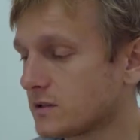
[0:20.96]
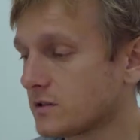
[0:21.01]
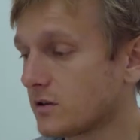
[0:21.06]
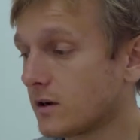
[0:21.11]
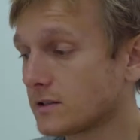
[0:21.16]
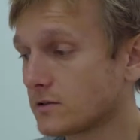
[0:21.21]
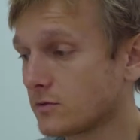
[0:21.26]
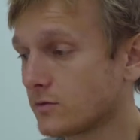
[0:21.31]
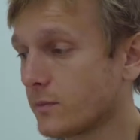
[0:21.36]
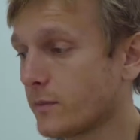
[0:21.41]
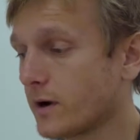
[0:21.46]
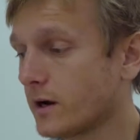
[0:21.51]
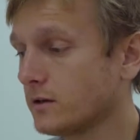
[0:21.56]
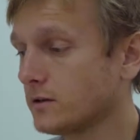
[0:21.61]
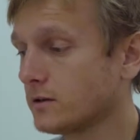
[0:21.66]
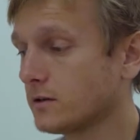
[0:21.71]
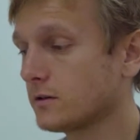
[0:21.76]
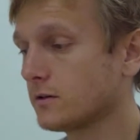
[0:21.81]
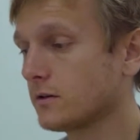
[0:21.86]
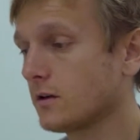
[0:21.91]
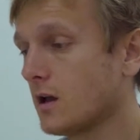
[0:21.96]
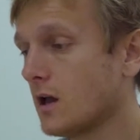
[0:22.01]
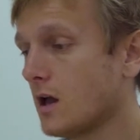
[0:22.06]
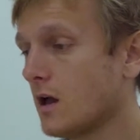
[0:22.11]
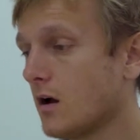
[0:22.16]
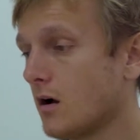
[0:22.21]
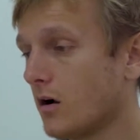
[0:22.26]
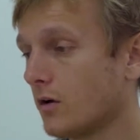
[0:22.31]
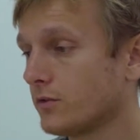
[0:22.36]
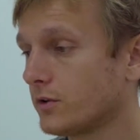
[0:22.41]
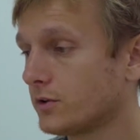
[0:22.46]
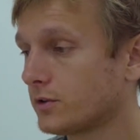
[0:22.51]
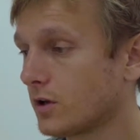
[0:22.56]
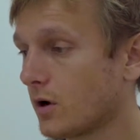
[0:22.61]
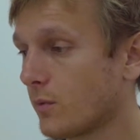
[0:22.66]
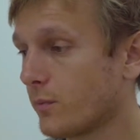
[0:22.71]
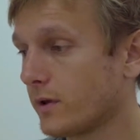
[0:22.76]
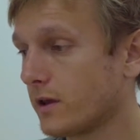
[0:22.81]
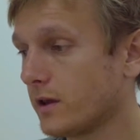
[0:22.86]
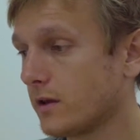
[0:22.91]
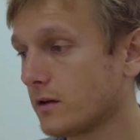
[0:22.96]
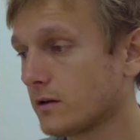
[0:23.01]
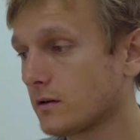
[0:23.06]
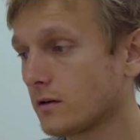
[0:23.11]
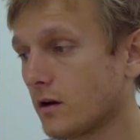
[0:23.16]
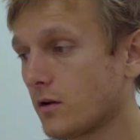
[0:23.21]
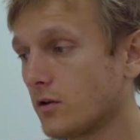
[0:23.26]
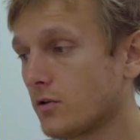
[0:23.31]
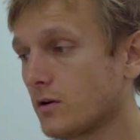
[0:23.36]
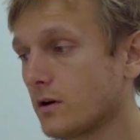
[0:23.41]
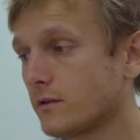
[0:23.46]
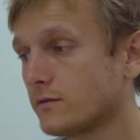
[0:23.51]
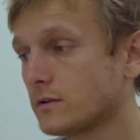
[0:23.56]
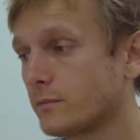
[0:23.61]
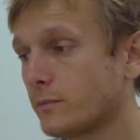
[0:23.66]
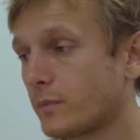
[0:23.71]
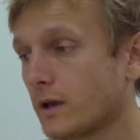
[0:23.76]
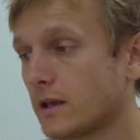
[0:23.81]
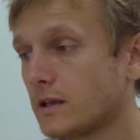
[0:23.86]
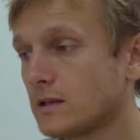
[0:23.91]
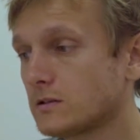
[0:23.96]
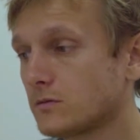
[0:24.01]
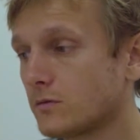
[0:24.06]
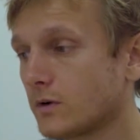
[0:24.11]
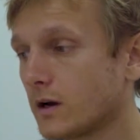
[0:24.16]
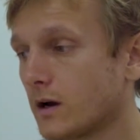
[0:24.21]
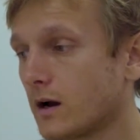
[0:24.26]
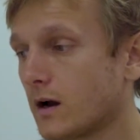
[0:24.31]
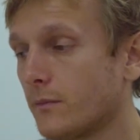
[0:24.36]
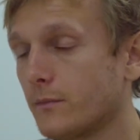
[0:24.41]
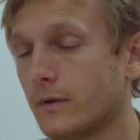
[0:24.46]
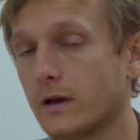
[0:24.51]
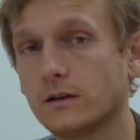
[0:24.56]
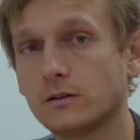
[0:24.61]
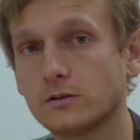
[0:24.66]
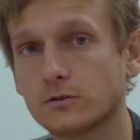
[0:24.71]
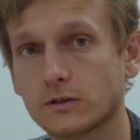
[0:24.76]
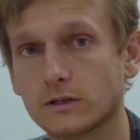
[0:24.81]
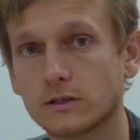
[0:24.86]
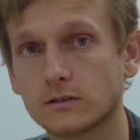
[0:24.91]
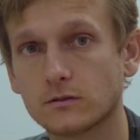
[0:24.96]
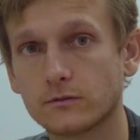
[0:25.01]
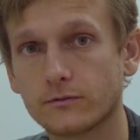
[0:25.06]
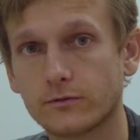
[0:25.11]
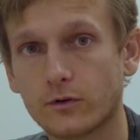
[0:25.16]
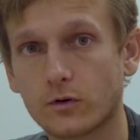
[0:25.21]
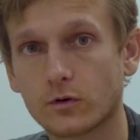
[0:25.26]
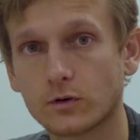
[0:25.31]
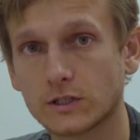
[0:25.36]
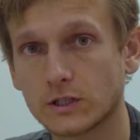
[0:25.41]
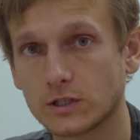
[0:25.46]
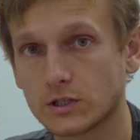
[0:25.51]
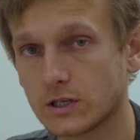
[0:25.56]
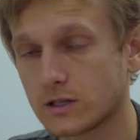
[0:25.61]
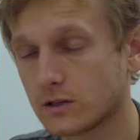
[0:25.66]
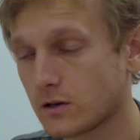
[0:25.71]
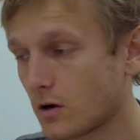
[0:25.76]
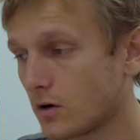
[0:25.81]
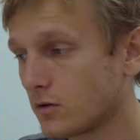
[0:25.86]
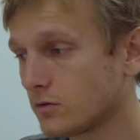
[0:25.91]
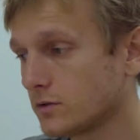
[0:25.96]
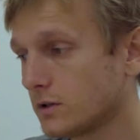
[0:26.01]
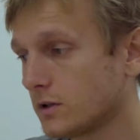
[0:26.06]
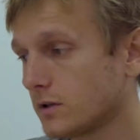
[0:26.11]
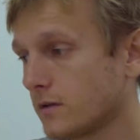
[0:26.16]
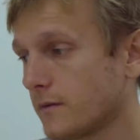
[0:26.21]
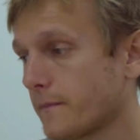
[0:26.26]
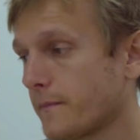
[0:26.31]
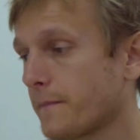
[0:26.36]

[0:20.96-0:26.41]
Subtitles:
So as a reminder, on the top here you have the place where I'm entering the 4-digit code.